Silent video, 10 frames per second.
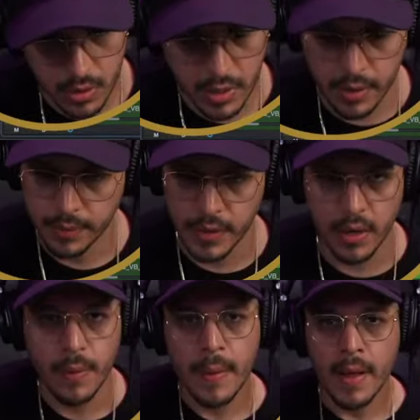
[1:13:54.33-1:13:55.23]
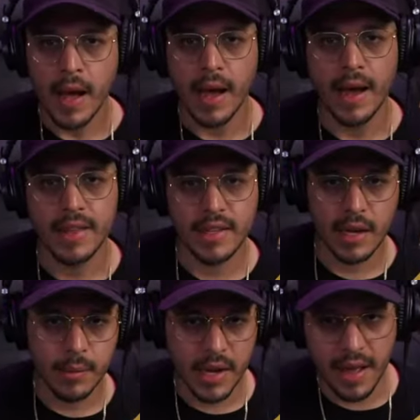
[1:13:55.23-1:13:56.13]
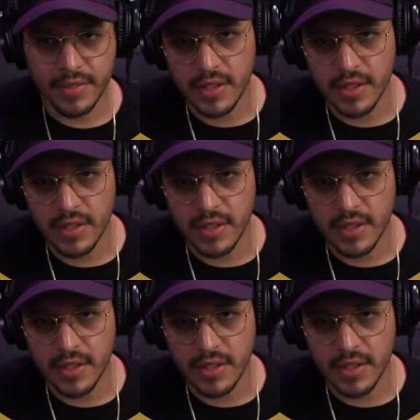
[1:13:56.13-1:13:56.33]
Yeah, no. I think I'm gonna have